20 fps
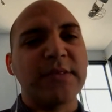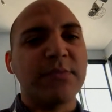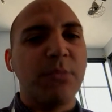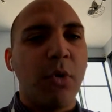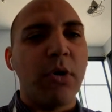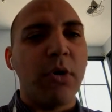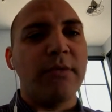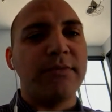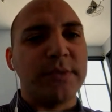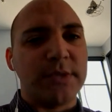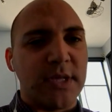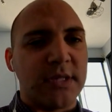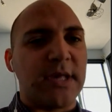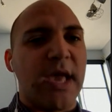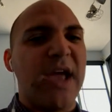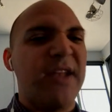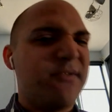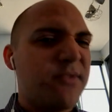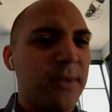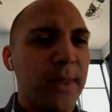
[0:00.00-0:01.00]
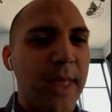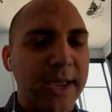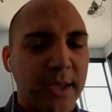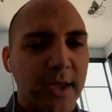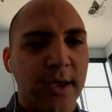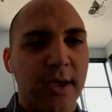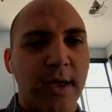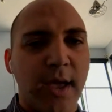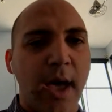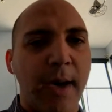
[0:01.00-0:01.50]
It's more designed for
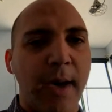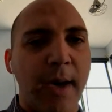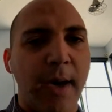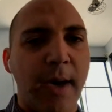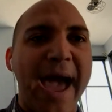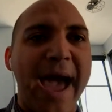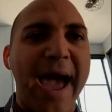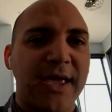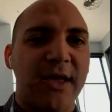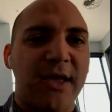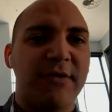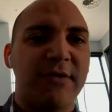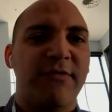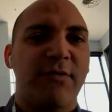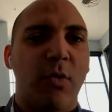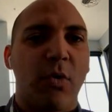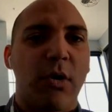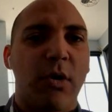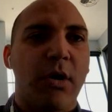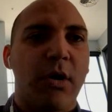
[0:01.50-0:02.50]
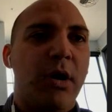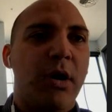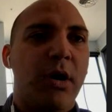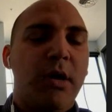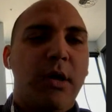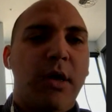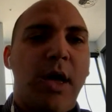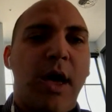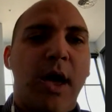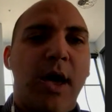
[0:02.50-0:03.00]
like a backend for
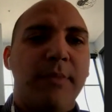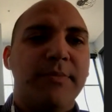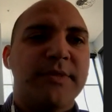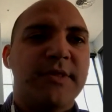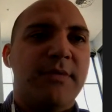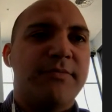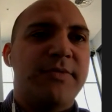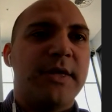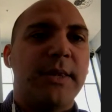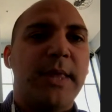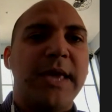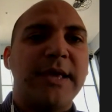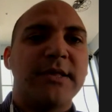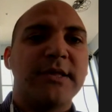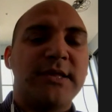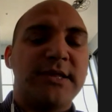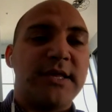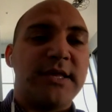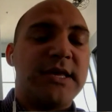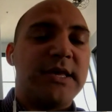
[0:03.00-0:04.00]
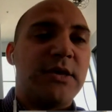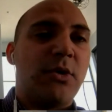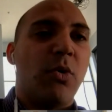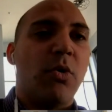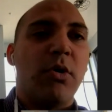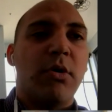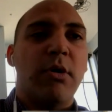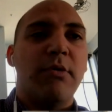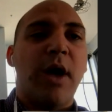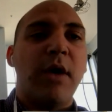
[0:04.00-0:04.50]
something like C
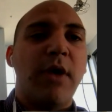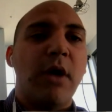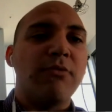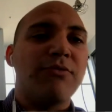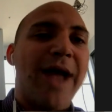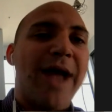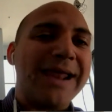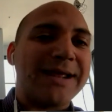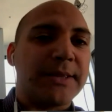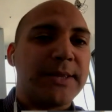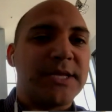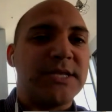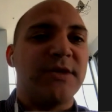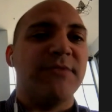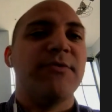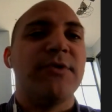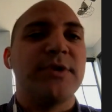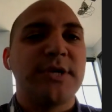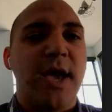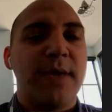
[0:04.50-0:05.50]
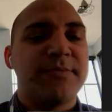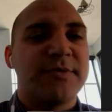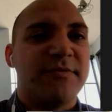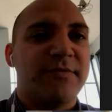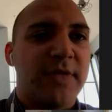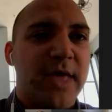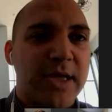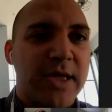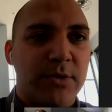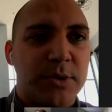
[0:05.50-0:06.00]
or radically different types
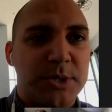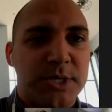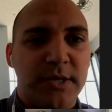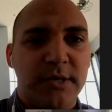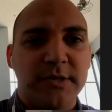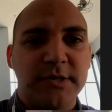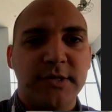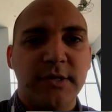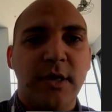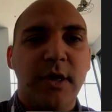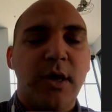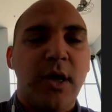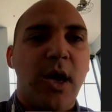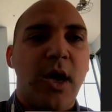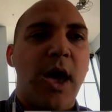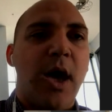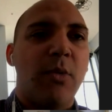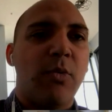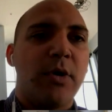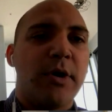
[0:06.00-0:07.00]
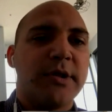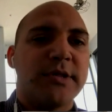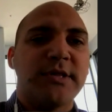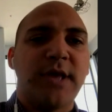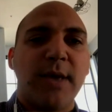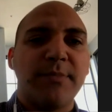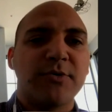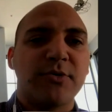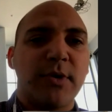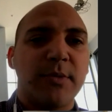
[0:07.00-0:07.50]
of languages, whereas
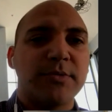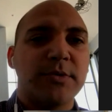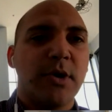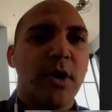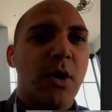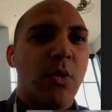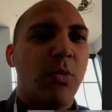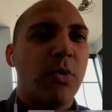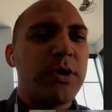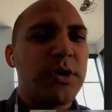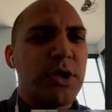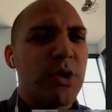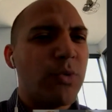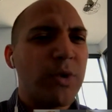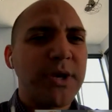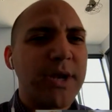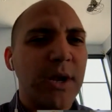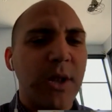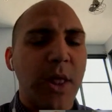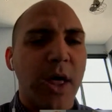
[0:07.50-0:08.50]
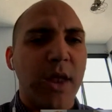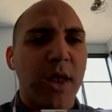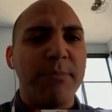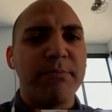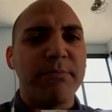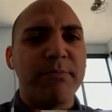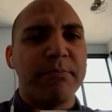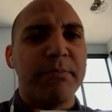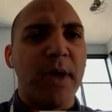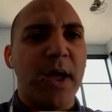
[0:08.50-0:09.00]
TypeScript you wouldn't get a lot
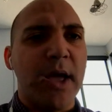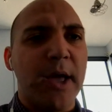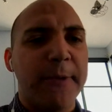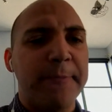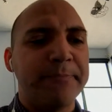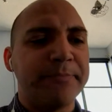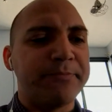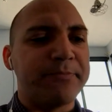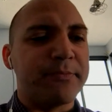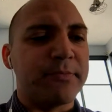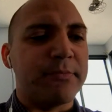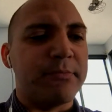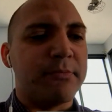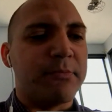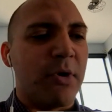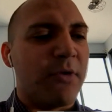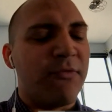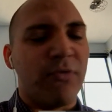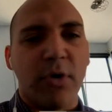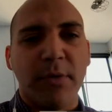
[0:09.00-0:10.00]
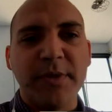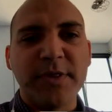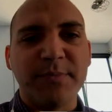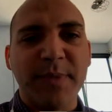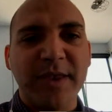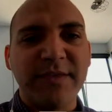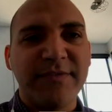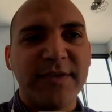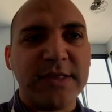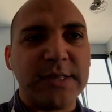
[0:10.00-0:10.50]
of performance
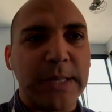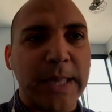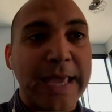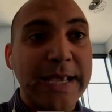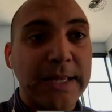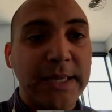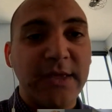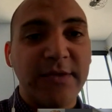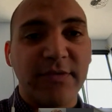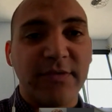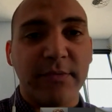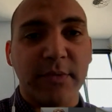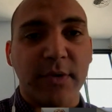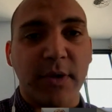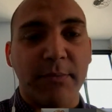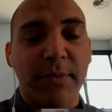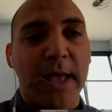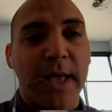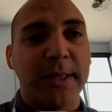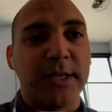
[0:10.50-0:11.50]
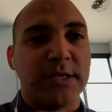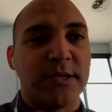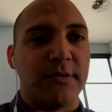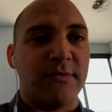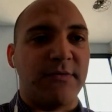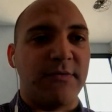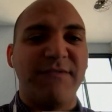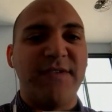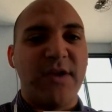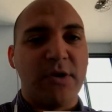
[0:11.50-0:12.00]
benefits likely from compiling
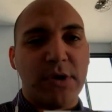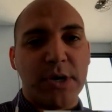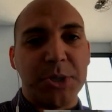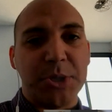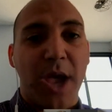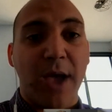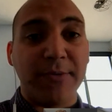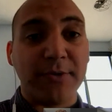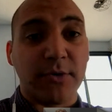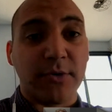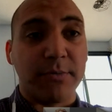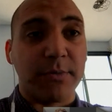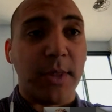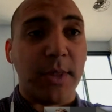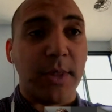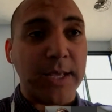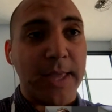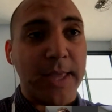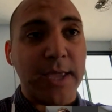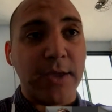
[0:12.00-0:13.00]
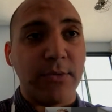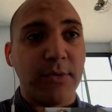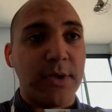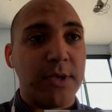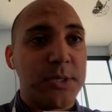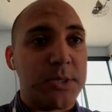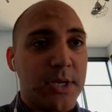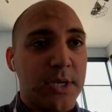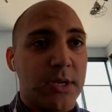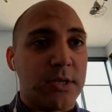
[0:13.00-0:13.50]
to a very JavaScript-like
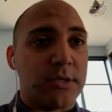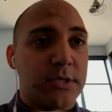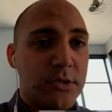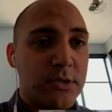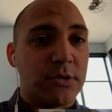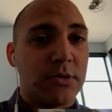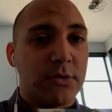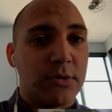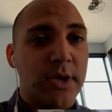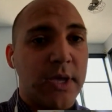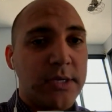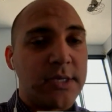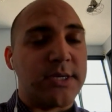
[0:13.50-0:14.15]
language into